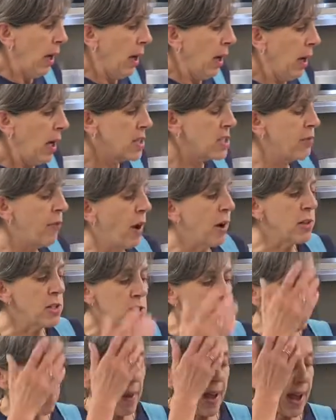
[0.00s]
As far as
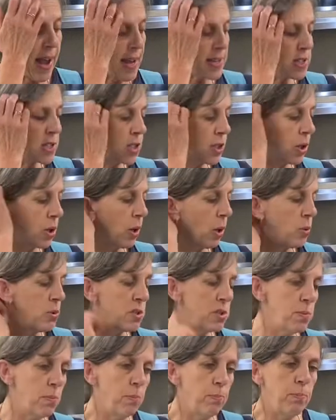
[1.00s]
the pasta
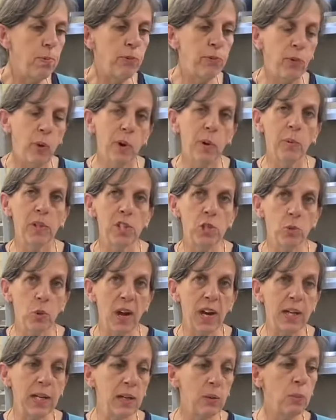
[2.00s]
goes, before we
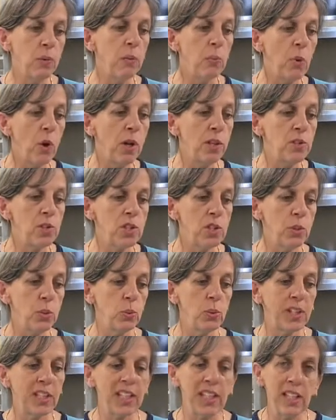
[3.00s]
drain it, we want
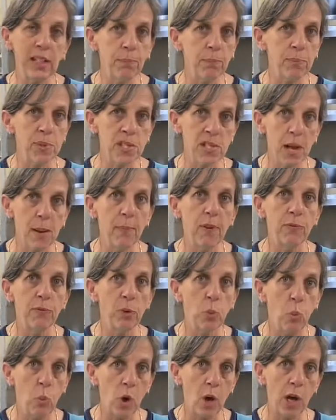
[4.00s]
to keep some of
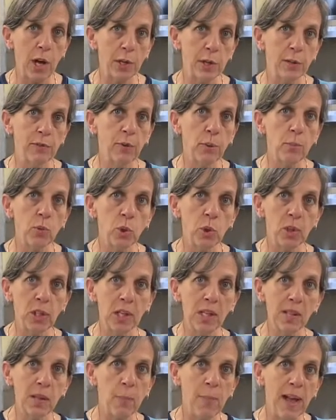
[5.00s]
the water from
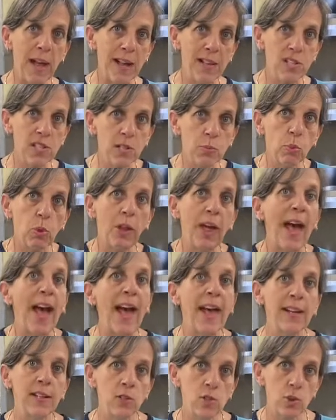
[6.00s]
cooking the pasta. We'll
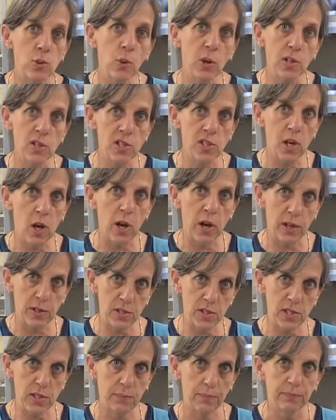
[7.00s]
add it to our
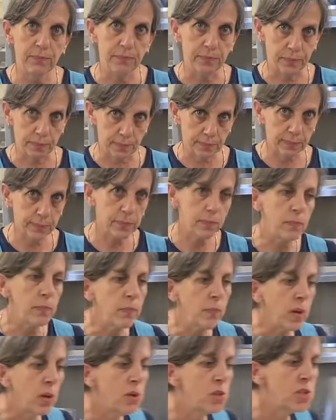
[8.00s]
sauce.
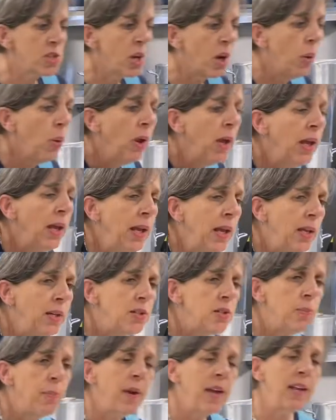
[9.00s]
So,
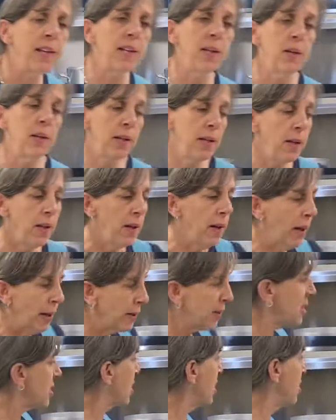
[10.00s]
depending on,
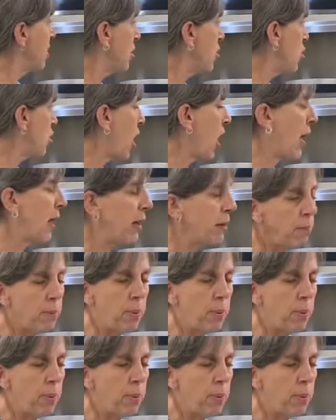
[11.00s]
this is a giant